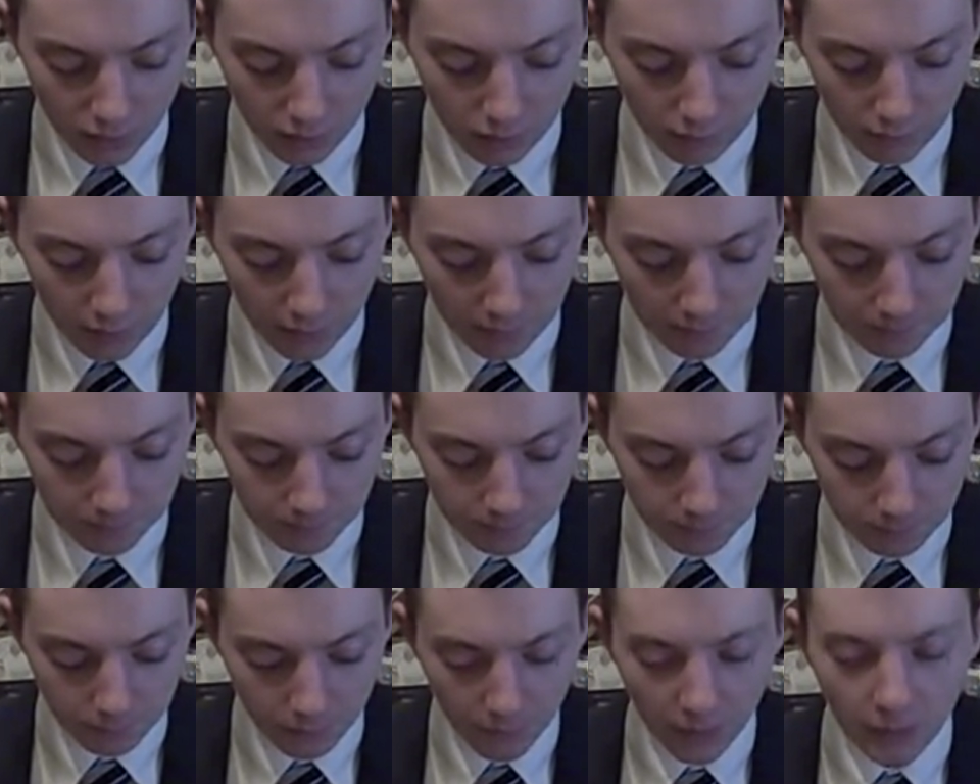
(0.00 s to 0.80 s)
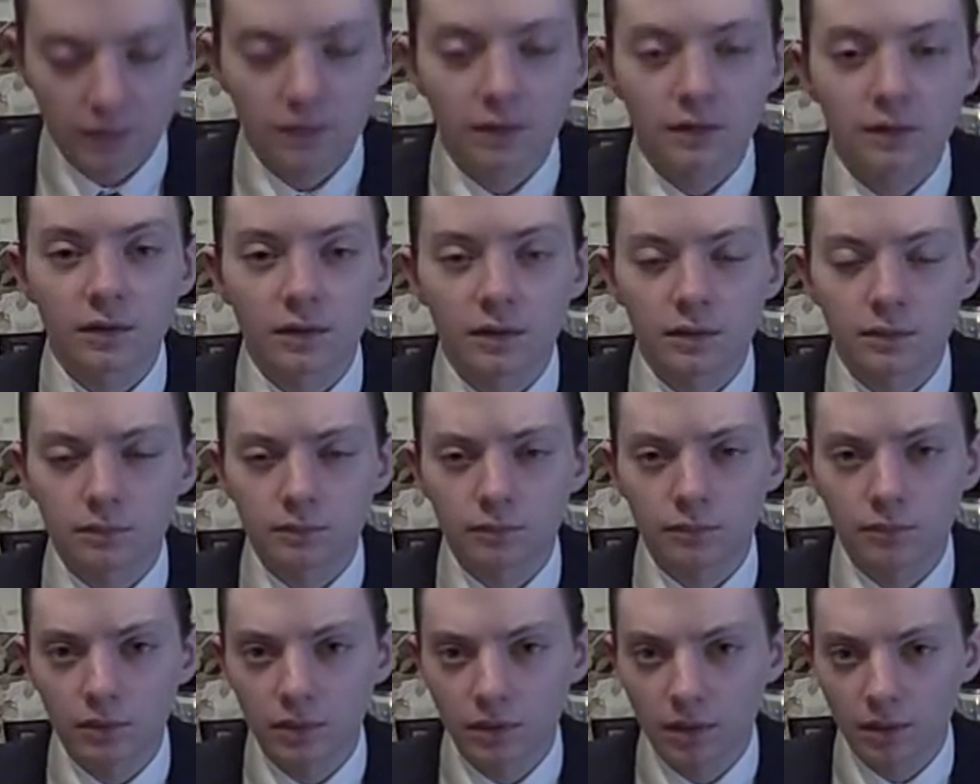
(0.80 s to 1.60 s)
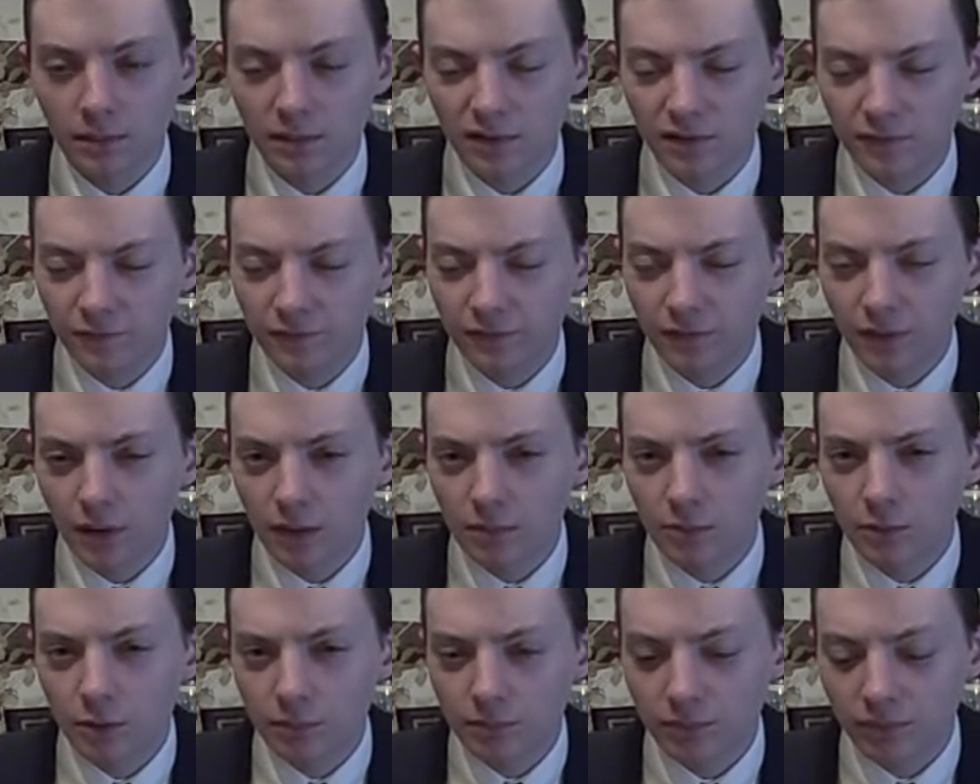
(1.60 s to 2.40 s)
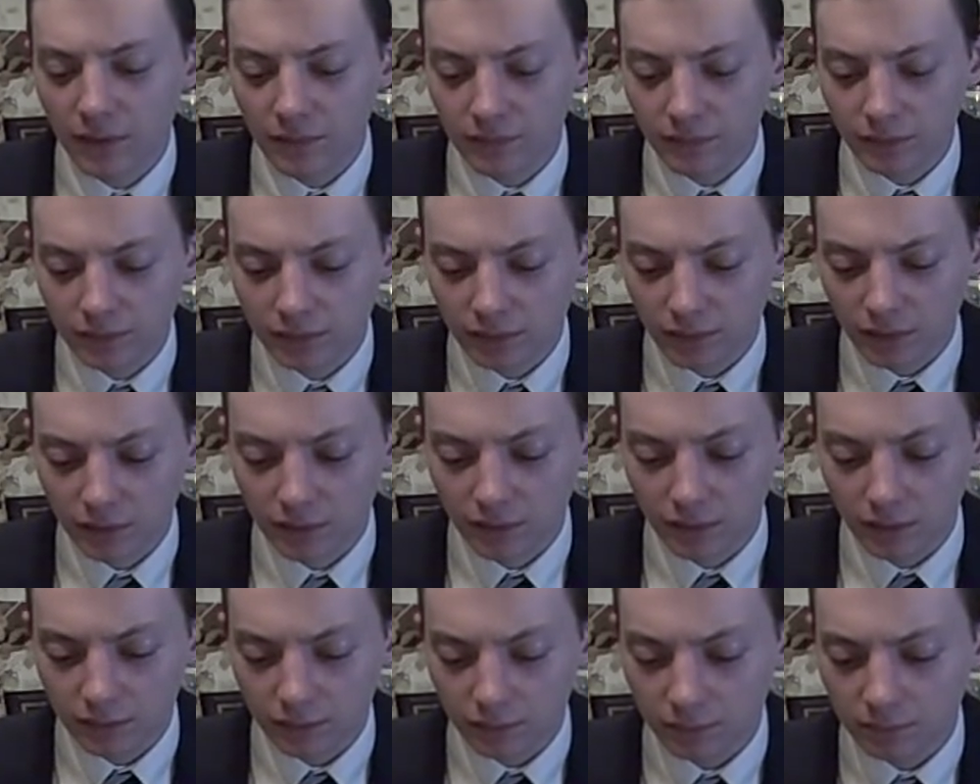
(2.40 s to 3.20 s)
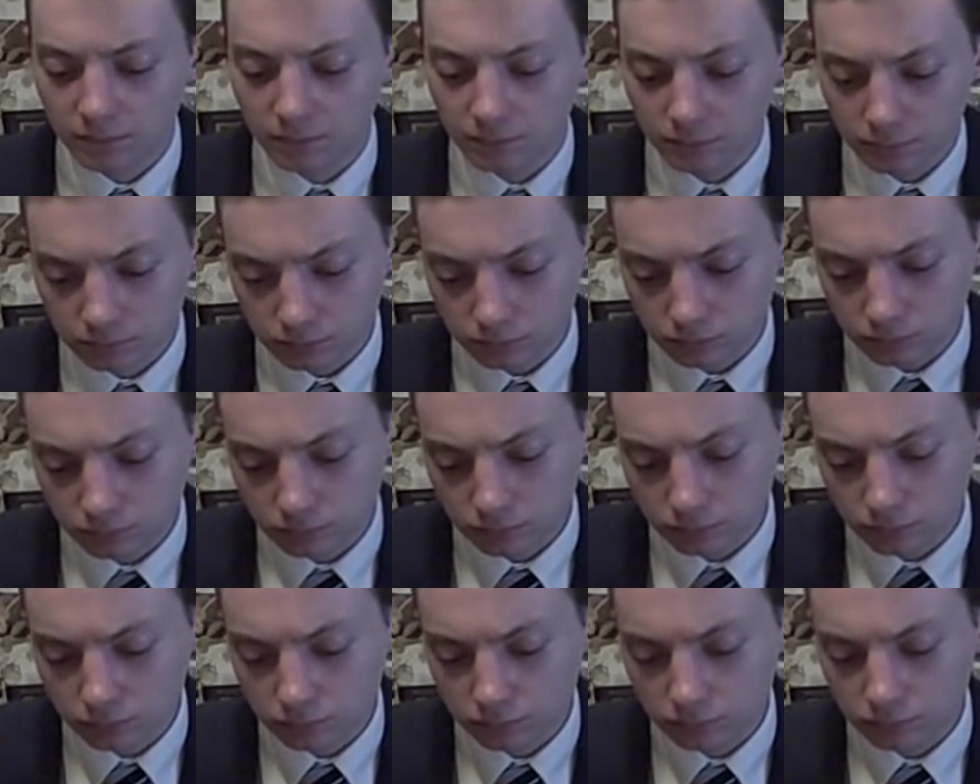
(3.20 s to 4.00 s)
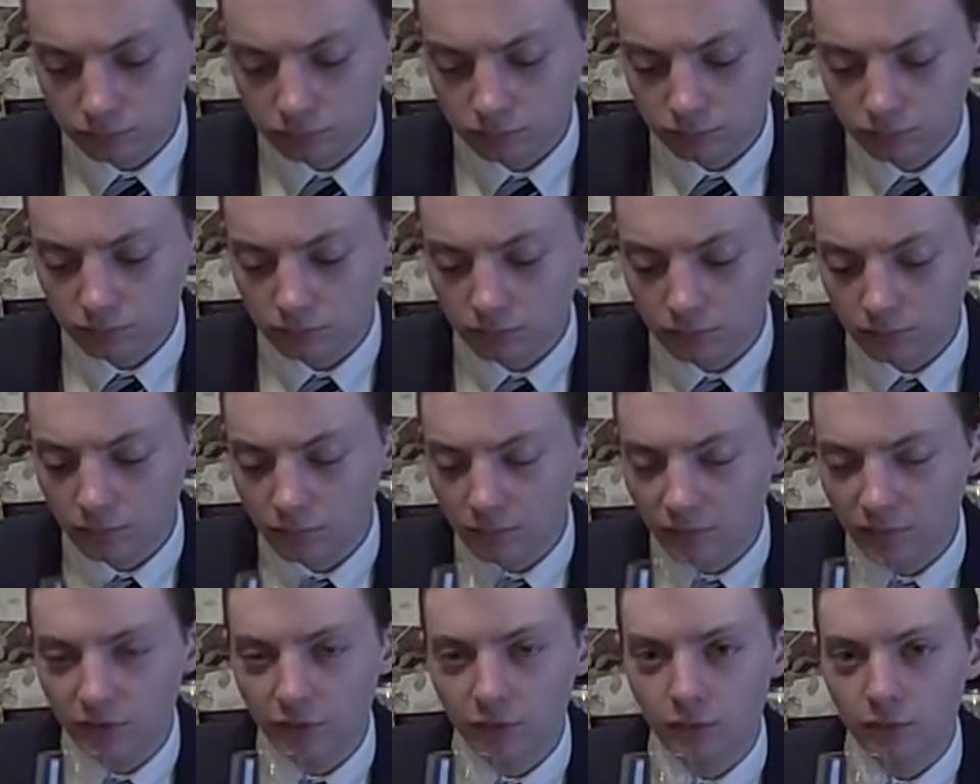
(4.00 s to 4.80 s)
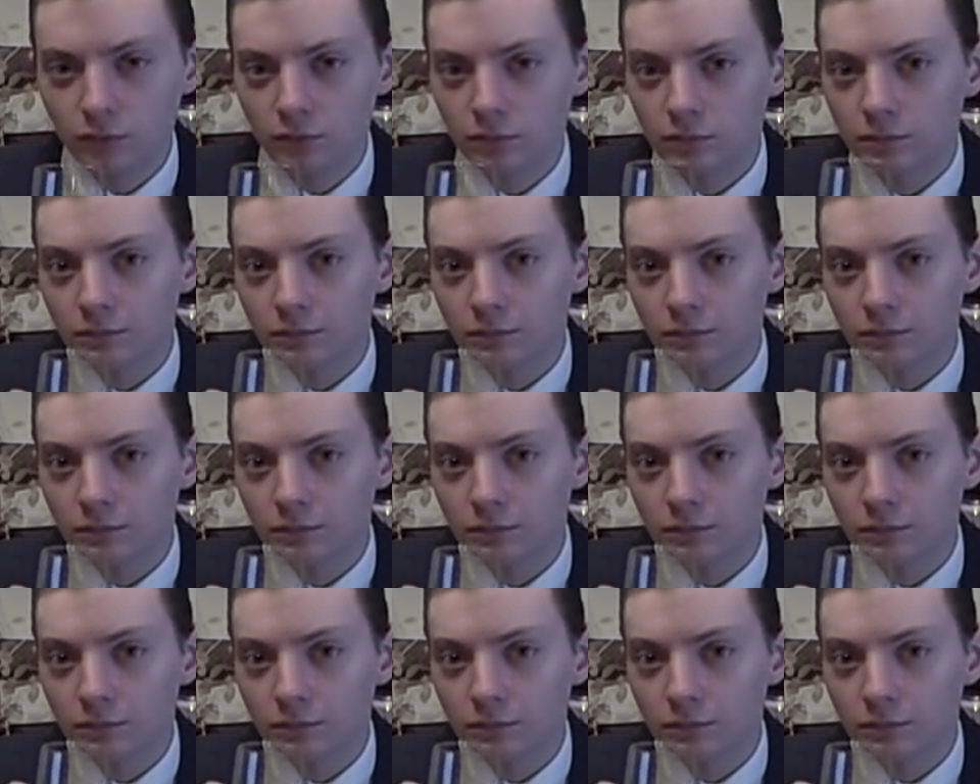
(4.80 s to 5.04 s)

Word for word: Well, as I said, one of them is far more prevalent than the other. Two.